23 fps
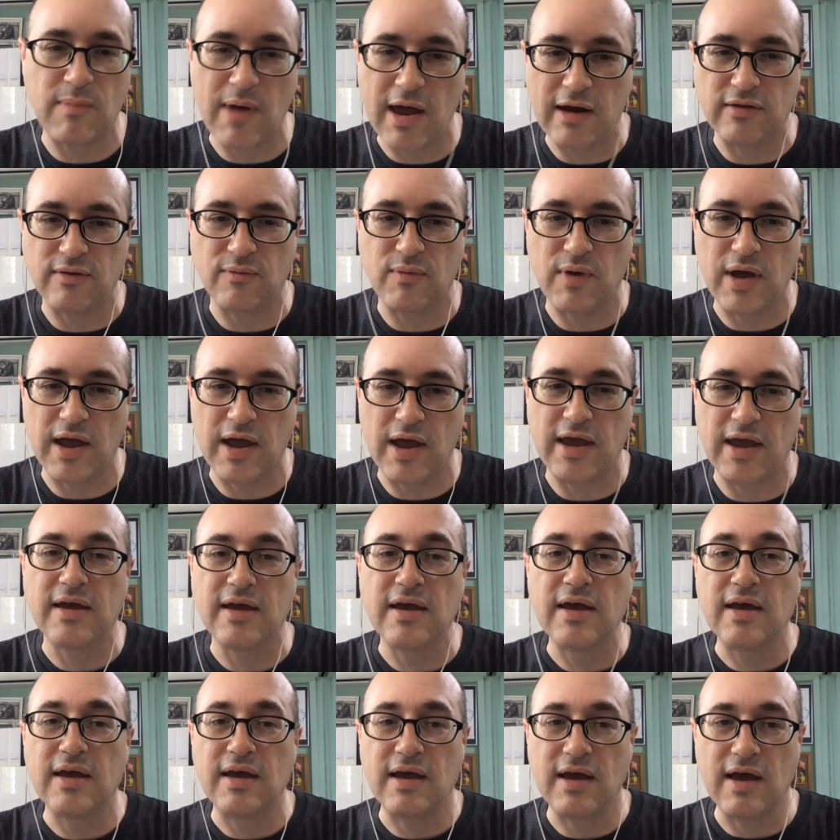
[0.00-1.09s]
out of the way
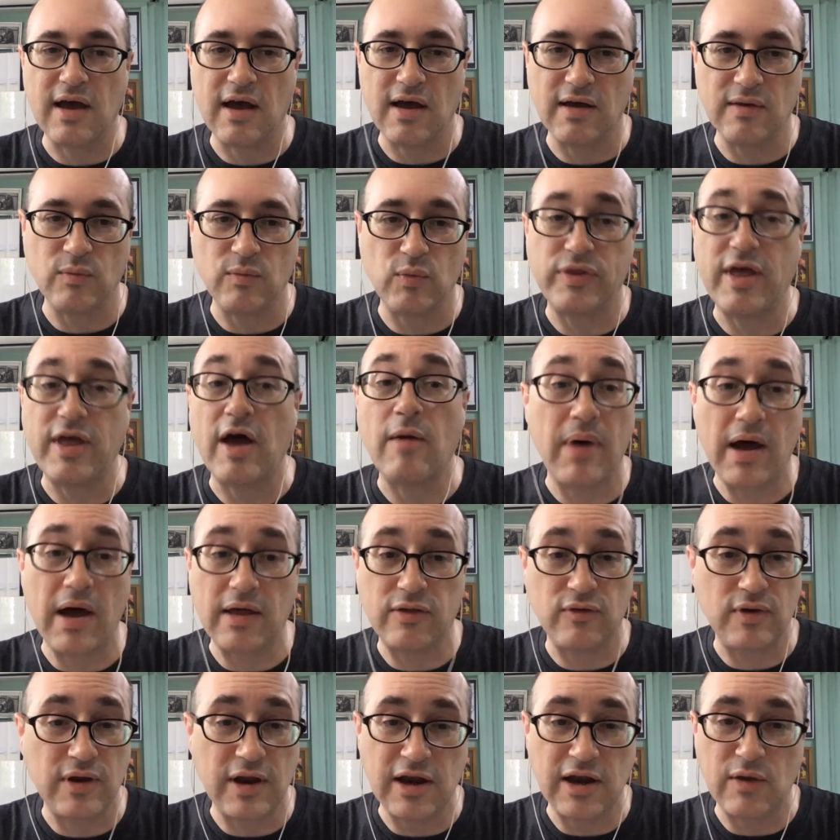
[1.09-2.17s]
without
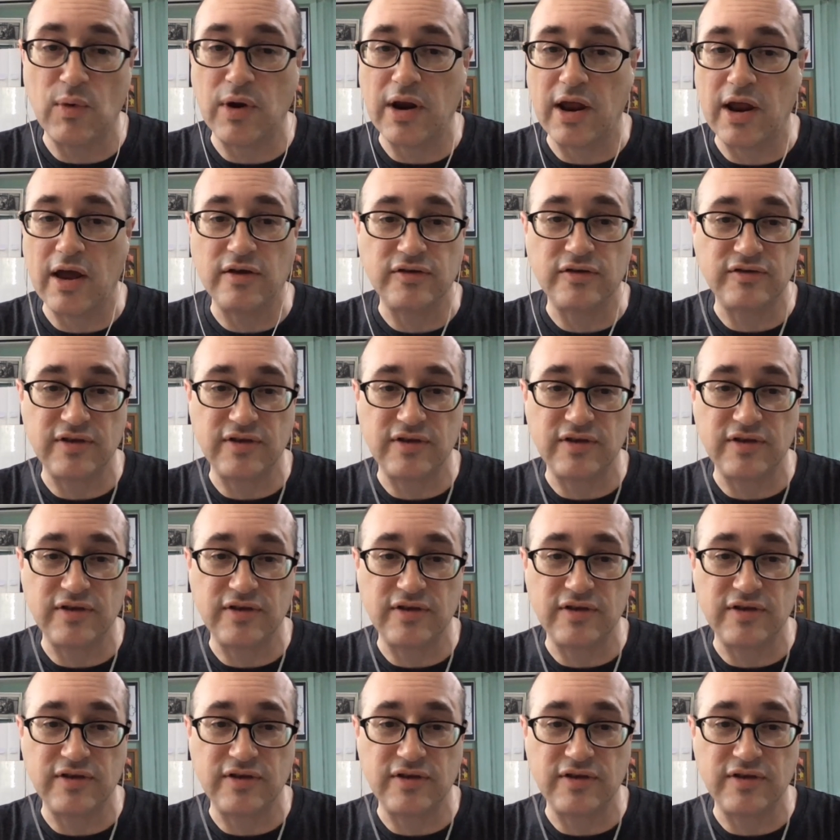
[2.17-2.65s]
bothering anyone else